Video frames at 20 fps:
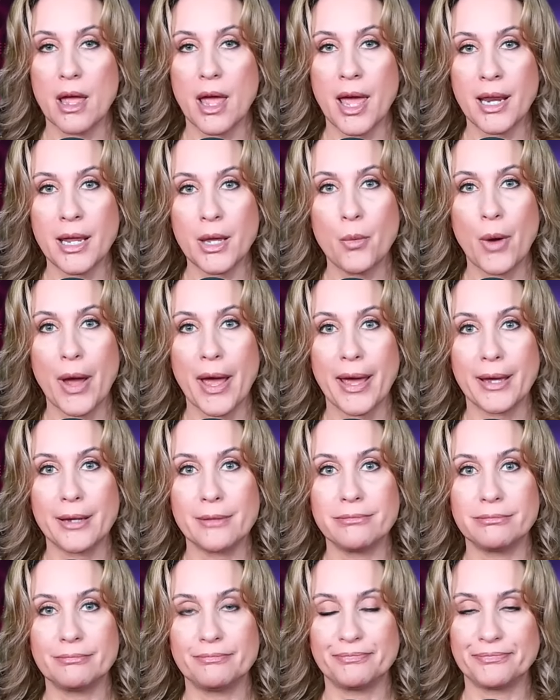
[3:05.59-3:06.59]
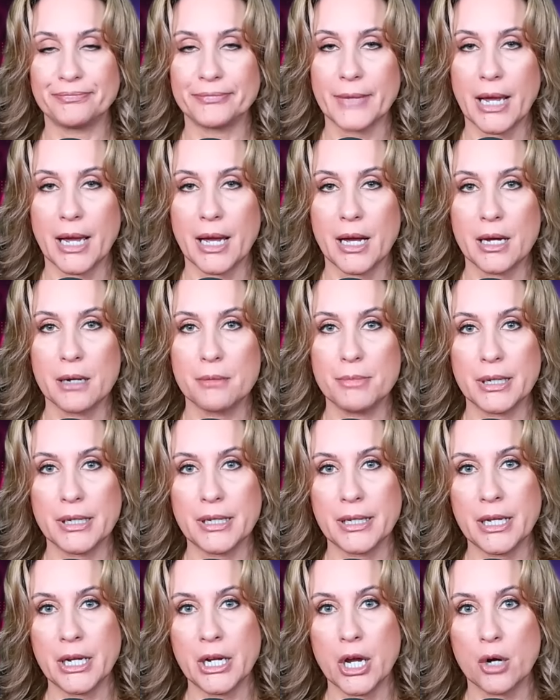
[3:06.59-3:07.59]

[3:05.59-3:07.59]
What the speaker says: Anyway, but you